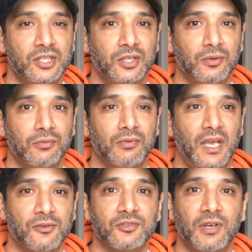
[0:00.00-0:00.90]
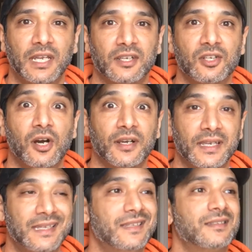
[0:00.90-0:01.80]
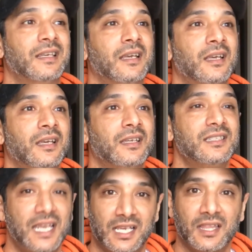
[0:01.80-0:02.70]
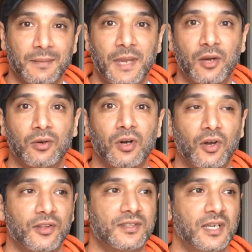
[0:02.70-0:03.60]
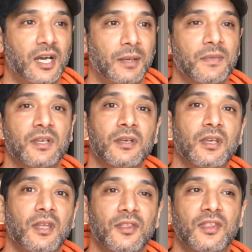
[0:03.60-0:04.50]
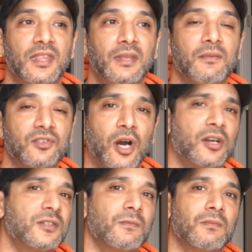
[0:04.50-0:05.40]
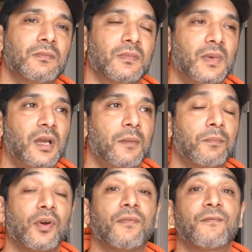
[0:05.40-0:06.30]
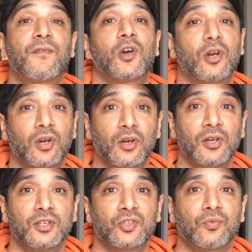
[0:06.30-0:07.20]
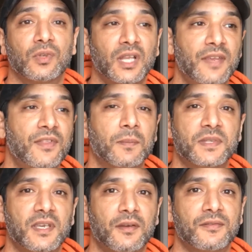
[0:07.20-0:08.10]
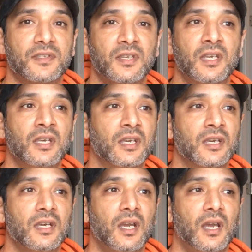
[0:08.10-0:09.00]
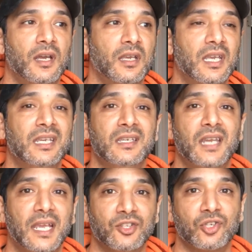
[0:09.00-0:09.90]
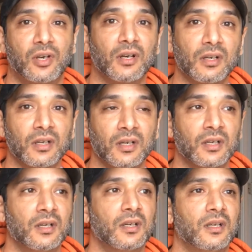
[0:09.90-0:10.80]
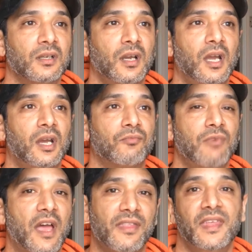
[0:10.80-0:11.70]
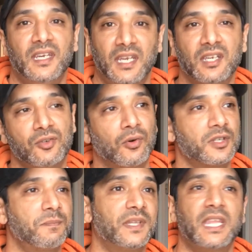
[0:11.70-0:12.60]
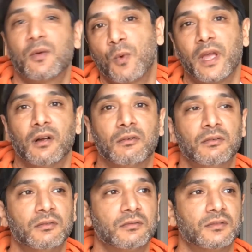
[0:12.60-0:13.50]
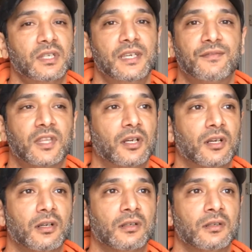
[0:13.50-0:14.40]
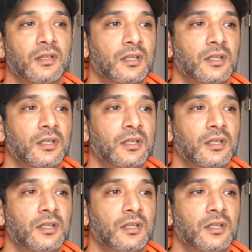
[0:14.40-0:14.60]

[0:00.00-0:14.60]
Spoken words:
to house training a dog, is taking them out all the time. Dogs prefer to relieve themselves in nature rather than indoors, but they will if they're